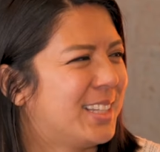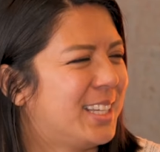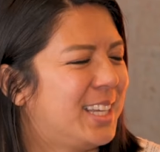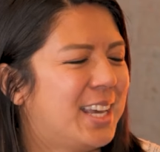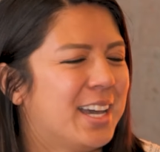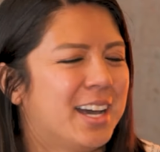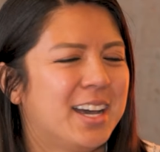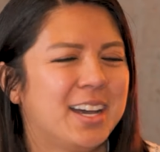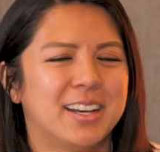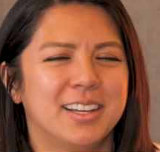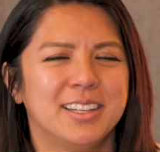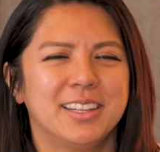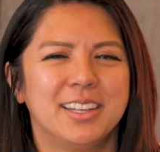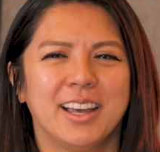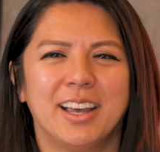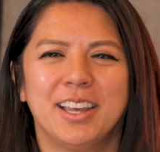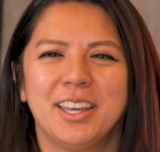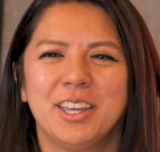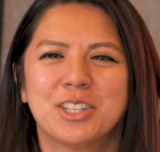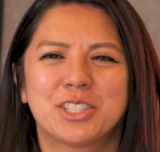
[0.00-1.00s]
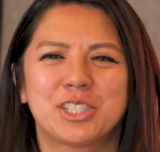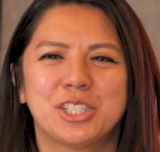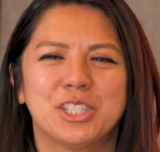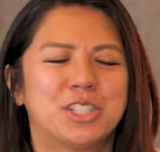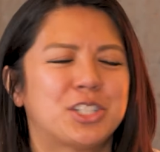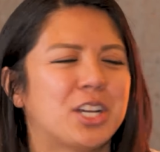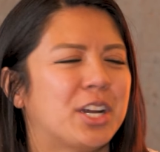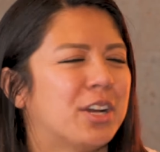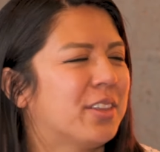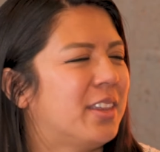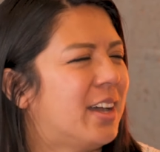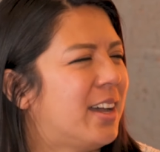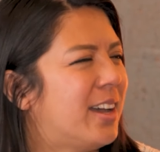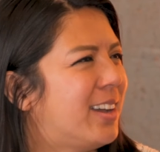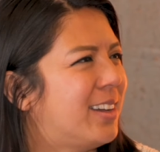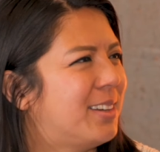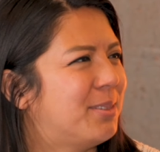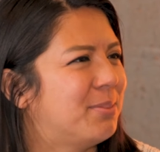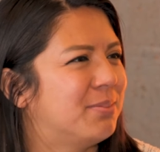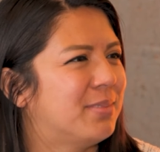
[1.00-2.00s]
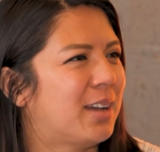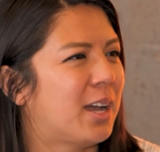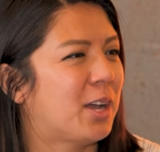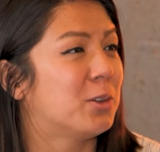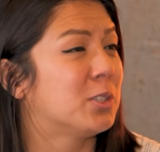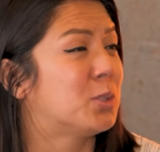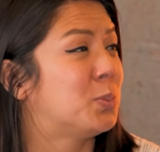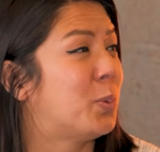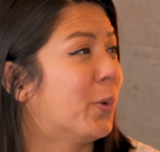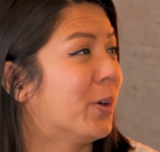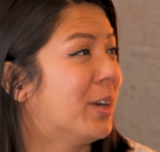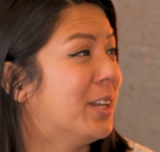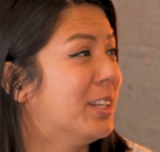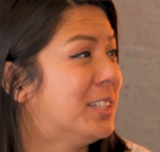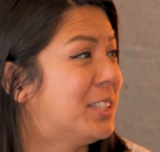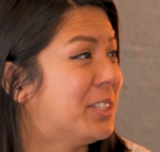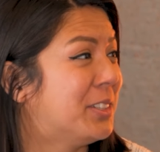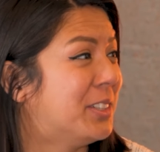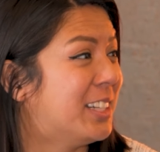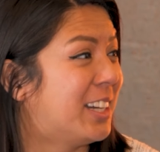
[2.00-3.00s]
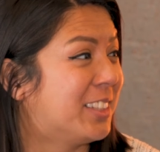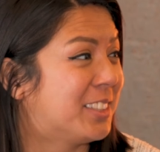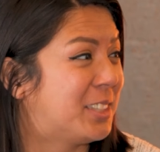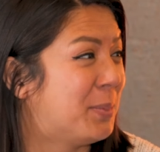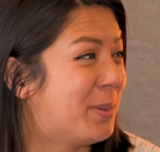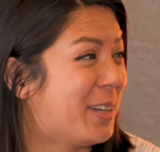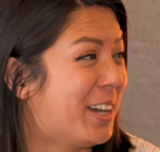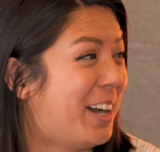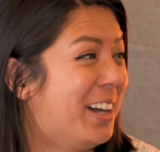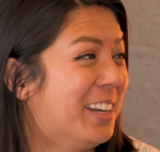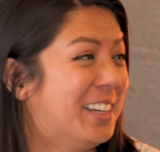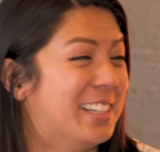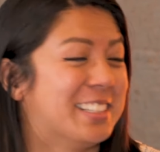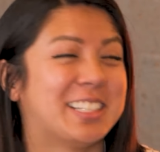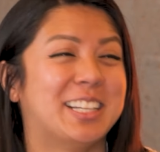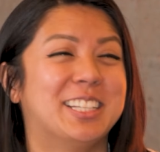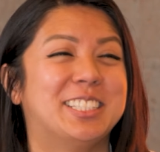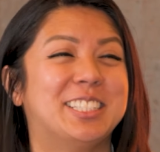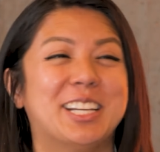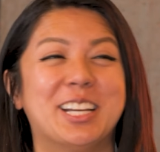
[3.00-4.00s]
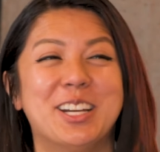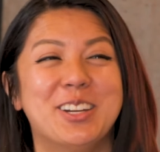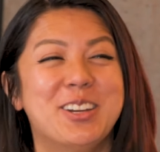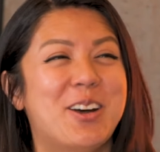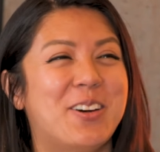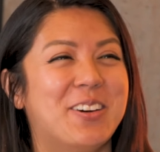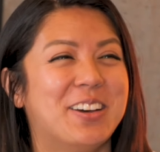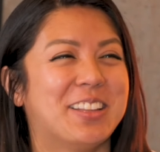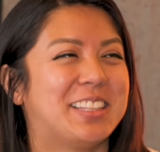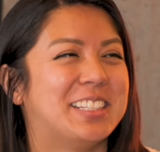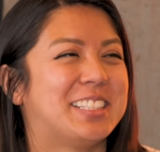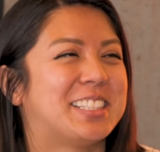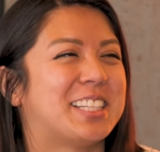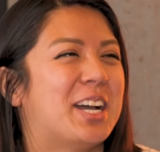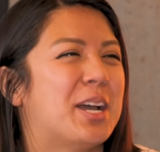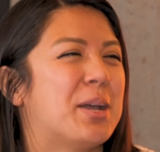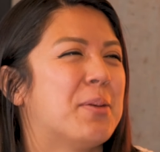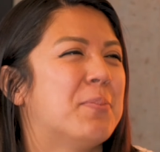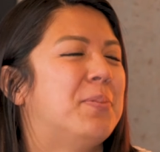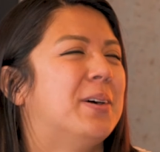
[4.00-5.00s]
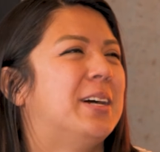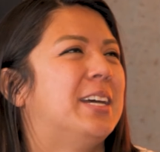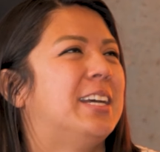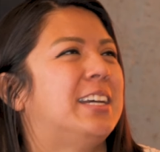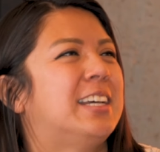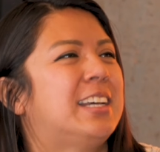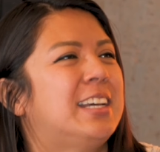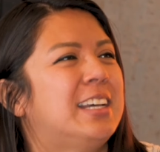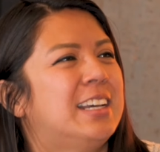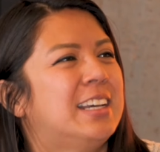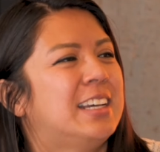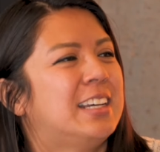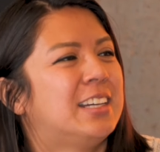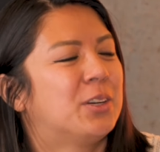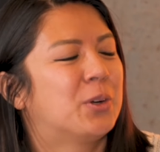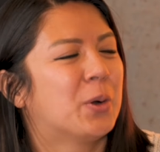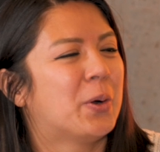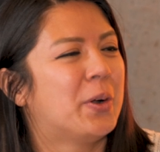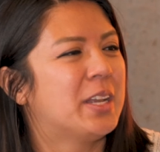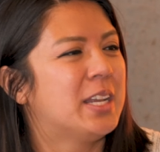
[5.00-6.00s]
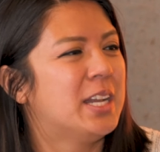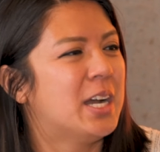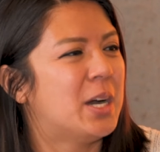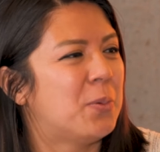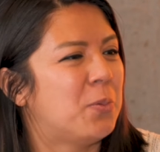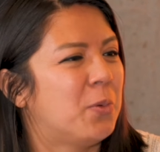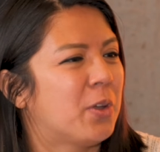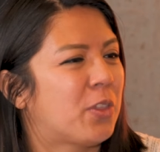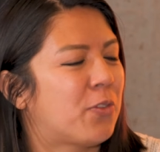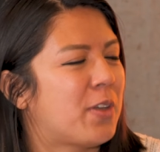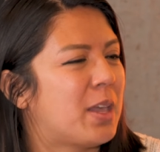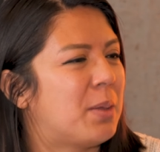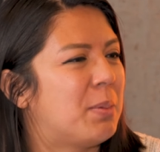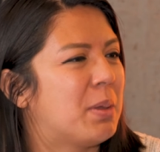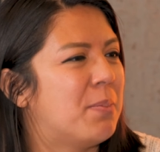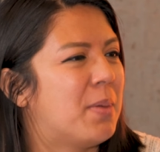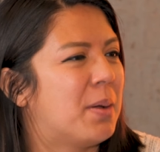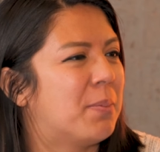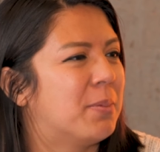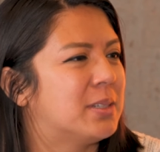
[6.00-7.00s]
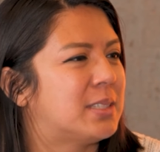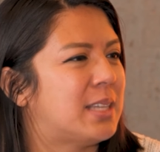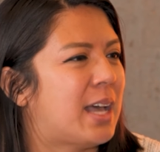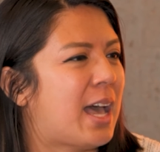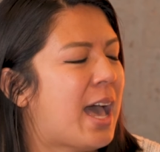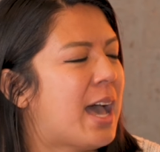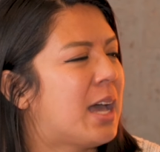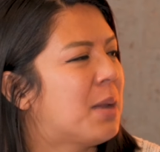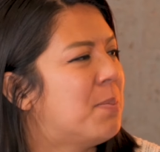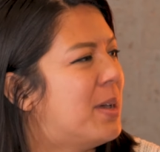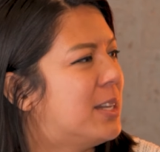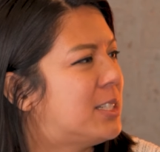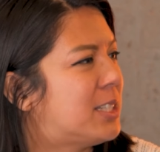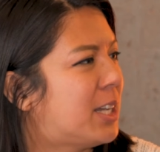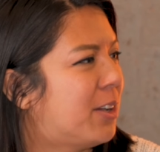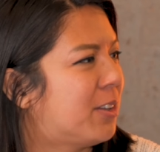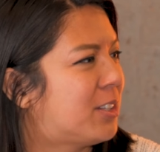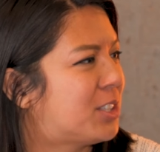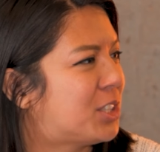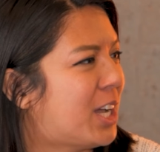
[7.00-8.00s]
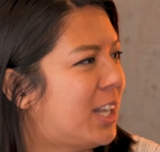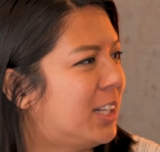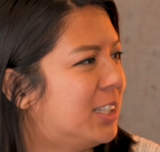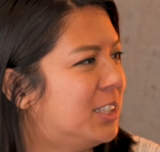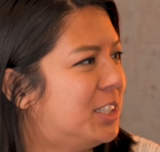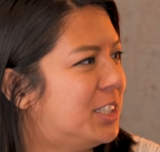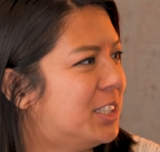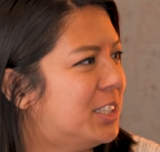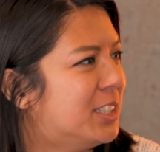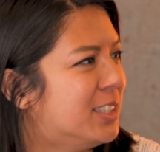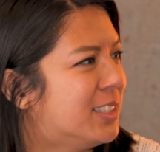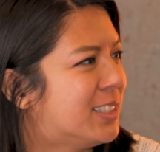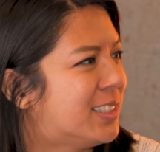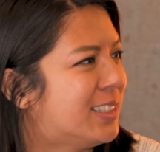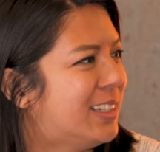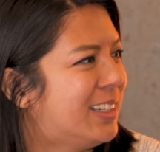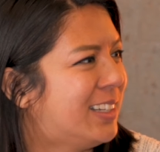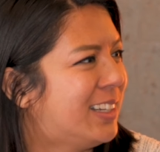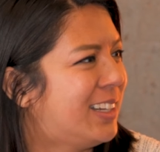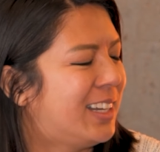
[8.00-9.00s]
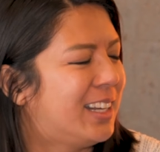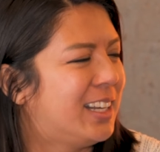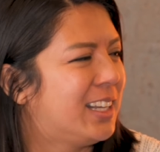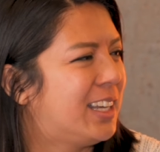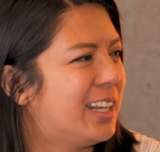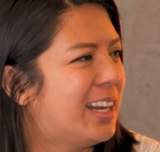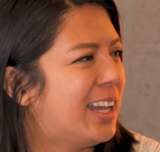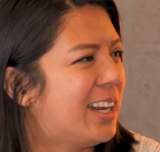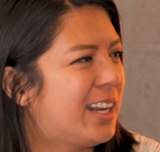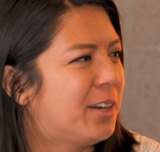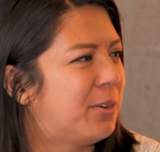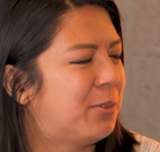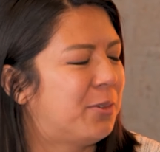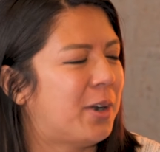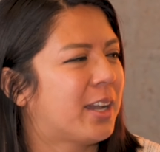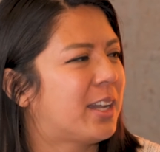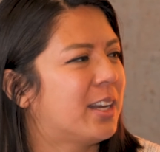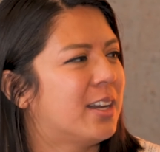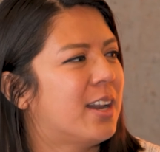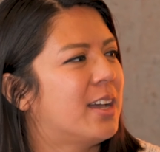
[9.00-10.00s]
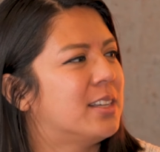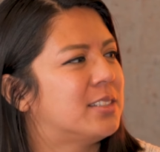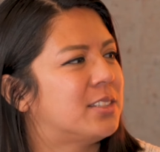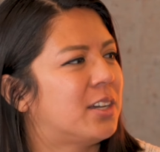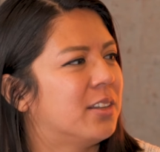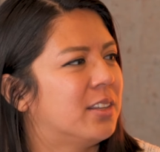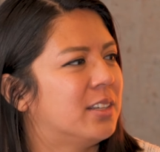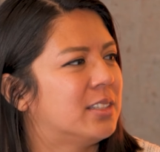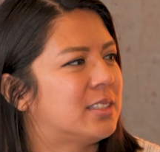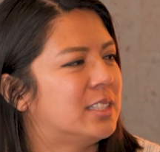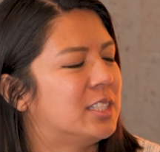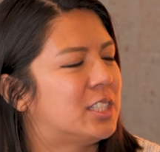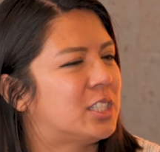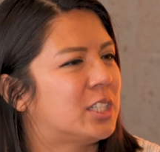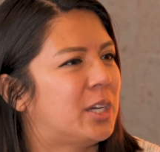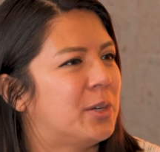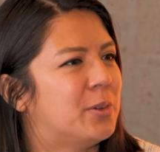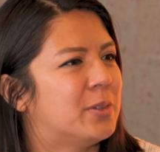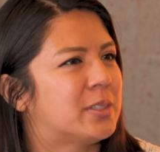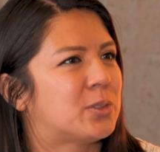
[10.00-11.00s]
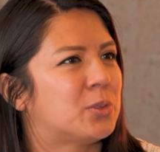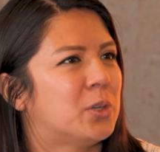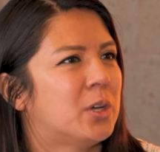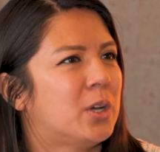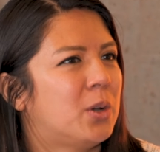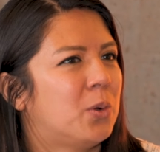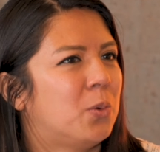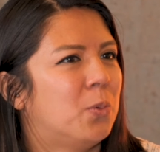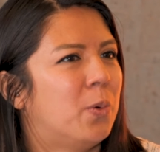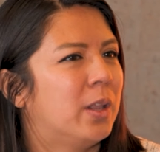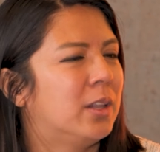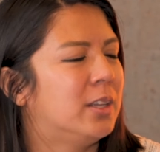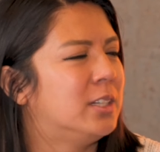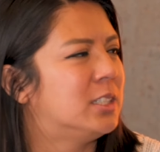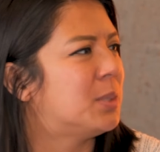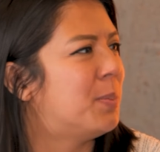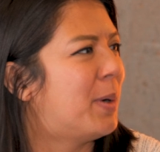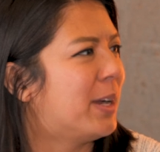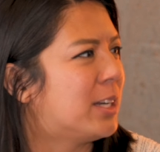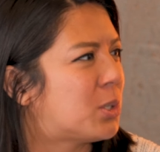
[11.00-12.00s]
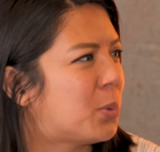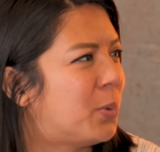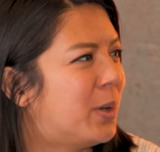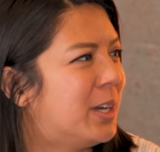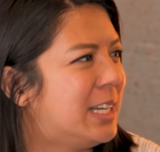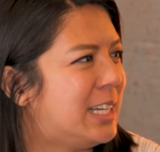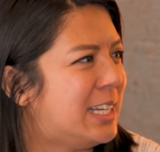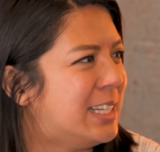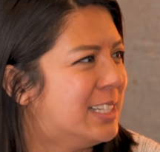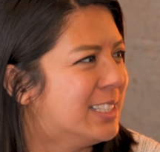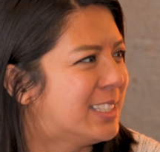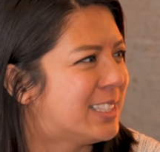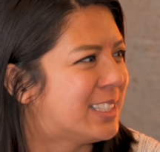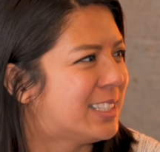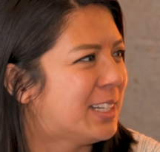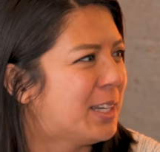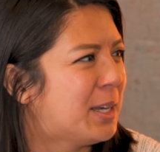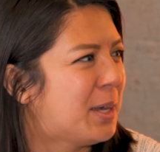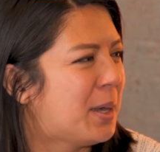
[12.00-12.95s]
Yeah, I usually share that I was born into it. To be honest, I didn't know at the time, but growing up with family members that had mental health challenges And again, I didn't recognize all this until I was well into my 20s.